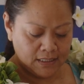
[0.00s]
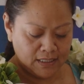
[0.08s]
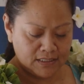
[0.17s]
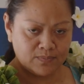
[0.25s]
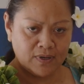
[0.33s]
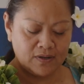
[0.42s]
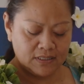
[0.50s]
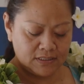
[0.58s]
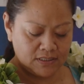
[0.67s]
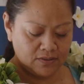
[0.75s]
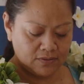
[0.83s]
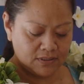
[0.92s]
as well
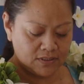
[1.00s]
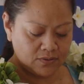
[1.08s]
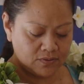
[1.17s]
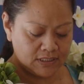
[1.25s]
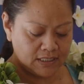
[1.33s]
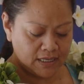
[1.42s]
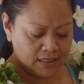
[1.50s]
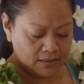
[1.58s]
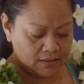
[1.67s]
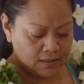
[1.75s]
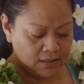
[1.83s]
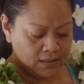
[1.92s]
as your associate,
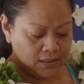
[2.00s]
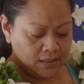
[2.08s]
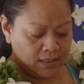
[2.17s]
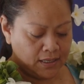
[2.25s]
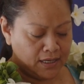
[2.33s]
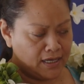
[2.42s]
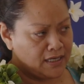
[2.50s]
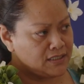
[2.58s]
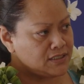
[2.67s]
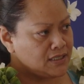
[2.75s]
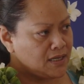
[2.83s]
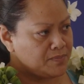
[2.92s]

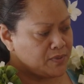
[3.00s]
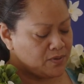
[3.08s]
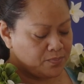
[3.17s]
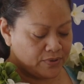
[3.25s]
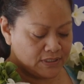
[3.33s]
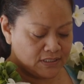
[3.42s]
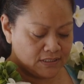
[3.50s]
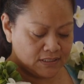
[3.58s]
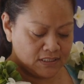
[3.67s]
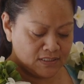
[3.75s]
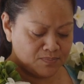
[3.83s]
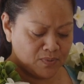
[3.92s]
and your presence
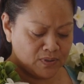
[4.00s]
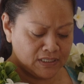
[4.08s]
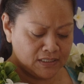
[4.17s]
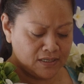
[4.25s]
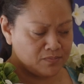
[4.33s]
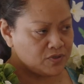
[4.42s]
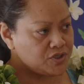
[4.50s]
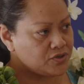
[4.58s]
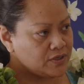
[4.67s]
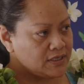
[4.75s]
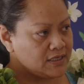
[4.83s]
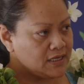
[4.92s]
this morning
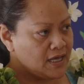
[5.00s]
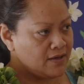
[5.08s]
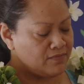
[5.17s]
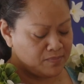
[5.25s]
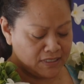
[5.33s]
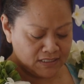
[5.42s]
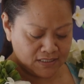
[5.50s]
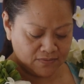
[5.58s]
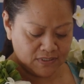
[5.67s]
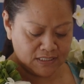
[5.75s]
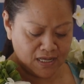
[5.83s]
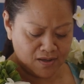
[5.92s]
demonstrate the government of
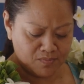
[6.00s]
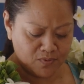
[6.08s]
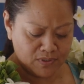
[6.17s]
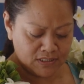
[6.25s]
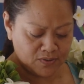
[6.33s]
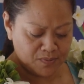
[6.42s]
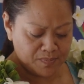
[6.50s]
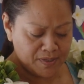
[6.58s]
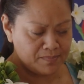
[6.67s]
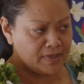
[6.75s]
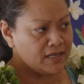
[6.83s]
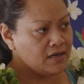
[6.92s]
Samoa's
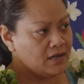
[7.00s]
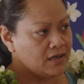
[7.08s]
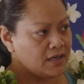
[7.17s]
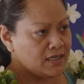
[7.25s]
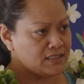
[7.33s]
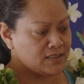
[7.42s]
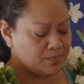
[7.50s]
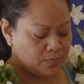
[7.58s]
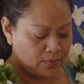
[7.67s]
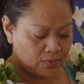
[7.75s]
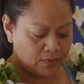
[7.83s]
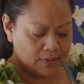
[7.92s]
commitment and
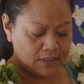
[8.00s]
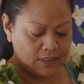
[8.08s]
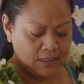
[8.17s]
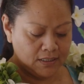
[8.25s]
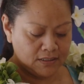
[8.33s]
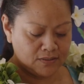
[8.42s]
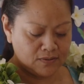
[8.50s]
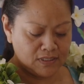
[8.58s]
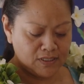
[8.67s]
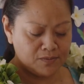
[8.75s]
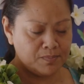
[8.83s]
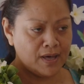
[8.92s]
support to the
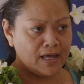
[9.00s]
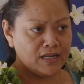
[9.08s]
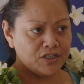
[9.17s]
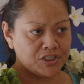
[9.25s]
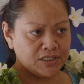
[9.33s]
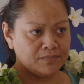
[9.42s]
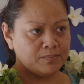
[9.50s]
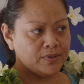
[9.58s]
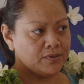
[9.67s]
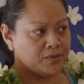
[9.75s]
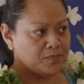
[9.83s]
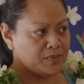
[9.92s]
new partnership
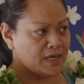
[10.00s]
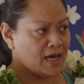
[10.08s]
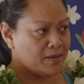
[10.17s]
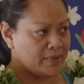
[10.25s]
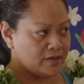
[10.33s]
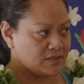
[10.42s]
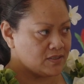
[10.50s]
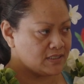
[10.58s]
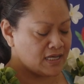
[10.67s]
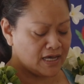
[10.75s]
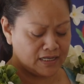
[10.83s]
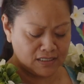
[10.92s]
we are about to
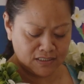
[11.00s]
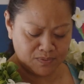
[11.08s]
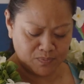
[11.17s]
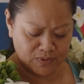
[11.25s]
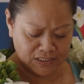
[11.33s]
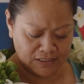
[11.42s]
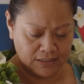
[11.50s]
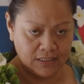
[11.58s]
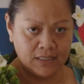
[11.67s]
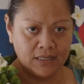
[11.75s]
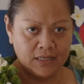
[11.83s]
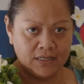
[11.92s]
sign this morning.
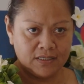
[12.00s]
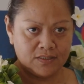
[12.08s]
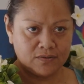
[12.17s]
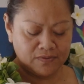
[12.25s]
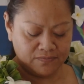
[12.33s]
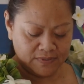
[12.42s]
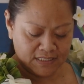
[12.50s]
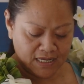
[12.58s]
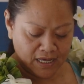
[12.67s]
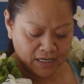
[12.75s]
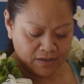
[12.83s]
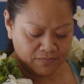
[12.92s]
So
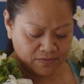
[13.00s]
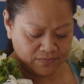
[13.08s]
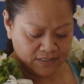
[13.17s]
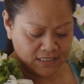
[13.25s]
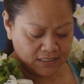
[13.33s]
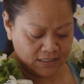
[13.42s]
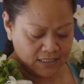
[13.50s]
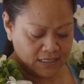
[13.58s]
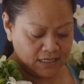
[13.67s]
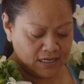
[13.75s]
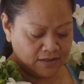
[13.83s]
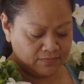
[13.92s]
whawhitai
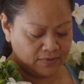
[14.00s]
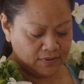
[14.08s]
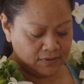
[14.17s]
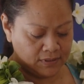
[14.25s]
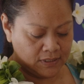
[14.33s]
tele lava.